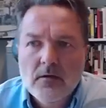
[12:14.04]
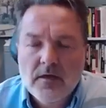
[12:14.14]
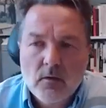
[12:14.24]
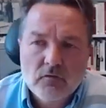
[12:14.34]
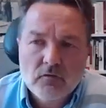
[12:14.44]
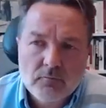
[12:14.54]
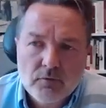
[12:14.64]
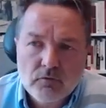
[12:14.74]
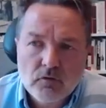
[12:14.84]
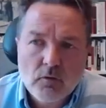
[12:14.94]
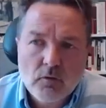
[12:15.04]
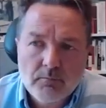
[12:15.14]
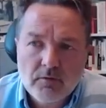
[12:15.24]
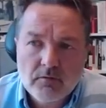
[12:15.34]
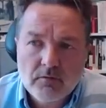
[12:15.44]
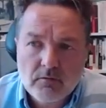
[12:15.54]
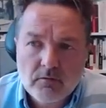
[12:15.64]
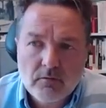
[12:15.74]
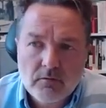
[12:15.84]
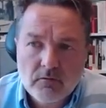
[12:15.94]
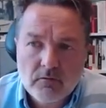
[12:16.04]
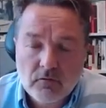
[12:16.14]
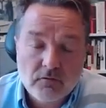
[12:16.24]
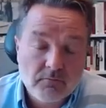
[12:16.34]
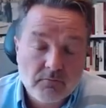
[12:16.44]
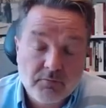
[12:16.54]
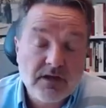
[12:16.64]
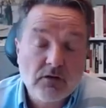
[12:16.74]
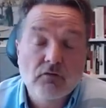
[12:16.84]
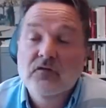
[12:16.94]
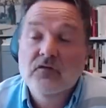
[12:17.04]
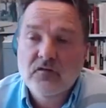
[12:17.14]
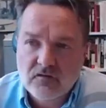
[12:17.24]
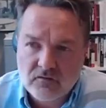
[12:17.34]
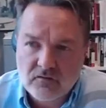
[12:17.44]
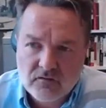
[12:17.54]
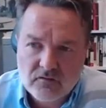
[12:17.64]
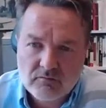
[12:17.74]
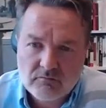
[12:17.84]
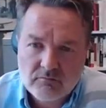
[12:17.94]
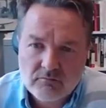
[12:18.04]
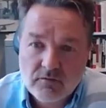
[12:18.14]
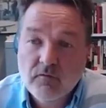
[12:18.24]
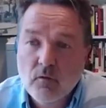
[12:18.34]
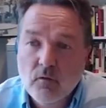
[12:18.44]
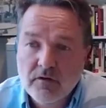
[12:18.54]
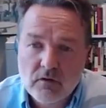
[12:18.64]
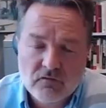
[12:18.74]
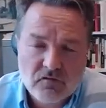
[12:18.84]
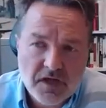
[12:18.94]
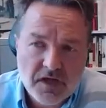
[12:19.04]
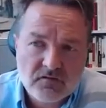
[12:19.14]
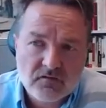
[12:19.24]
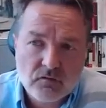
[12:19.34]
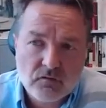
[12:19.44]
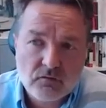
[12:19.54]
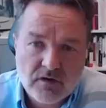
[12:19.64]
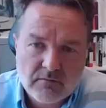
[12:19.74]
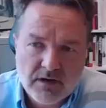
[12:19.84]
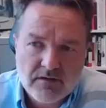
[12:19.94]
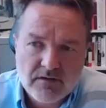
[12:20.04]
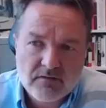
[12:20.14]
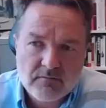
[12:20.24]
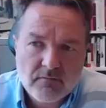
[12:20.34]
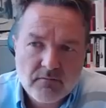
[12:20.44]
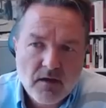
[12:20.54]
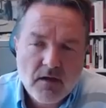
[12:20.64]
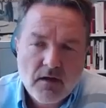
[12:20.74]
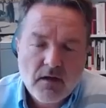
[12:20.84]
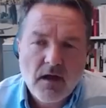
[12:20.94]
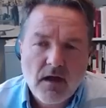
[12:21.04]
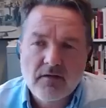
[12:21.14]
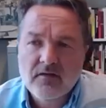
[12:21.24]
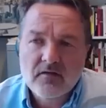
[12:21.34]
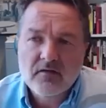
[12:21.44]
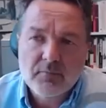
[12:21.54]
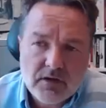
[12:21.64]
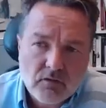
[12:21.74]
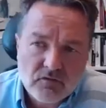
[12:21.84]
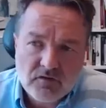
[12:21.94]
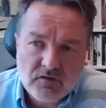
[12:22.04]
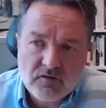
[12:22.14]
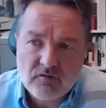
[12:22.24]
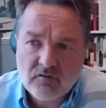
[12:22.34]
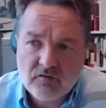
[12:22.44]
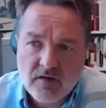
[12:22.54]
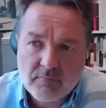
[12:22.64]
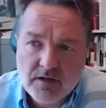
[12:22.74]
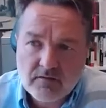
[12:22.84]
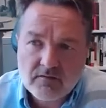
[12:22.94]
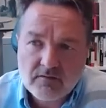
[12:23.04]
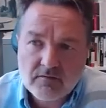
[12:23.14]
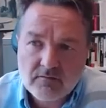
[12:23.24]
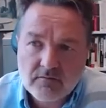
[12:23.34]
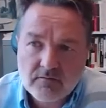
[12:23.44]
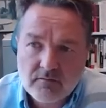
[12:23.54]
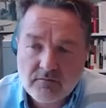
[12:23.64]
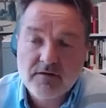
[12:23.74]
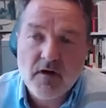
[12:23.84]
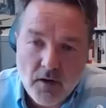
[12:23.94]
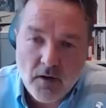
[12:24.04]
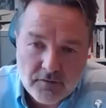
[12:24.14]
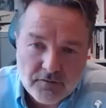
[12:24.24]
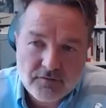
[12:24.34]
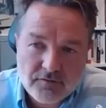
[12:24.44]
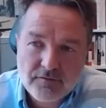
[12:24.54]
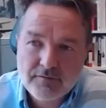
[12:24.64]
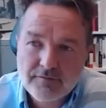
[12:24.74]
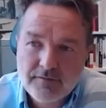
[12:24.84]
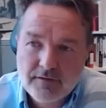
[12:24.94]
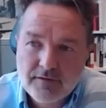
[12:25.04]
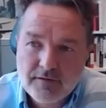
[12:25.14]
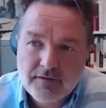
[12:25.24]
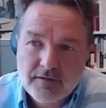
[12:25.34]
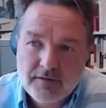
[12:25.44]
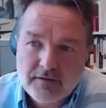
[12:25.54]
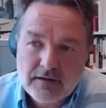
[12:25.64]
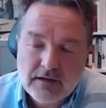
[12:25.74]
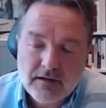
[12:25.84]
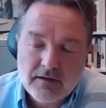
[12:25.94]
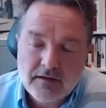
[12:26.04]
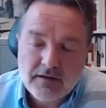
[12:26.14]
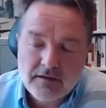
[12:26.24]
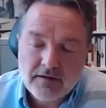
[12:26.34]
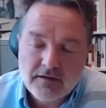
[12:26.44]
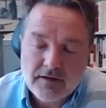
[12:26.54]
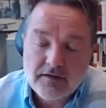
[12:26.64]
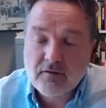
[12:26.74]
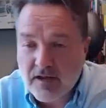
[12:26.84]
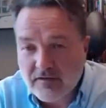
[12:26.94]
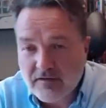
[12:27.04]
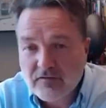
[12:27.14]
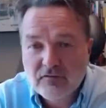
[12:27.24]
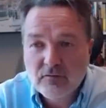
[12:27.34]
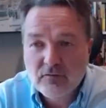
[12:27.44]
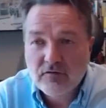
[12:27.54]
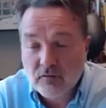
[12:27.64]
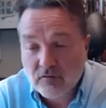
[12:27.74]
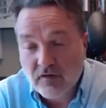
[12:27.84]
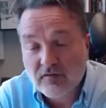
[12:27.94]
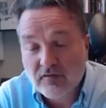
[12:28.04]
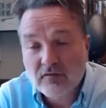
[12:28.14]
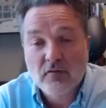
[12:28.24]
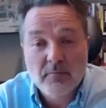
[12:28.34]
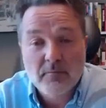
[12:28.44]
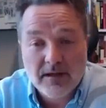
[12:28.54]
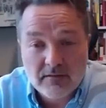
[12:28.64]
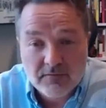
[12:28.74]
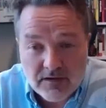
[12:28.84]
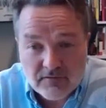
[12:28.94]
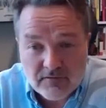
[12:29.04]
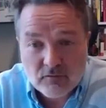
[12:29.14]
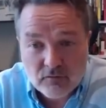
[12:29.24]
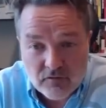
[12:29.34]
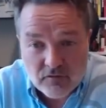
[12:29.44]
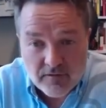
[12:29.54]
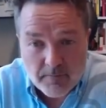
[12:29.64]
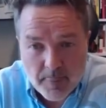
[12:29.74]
they also put up certain preconditions before negotiations could take place. And these preconditions have been revised in relation to the successes on the battlefield, so to say.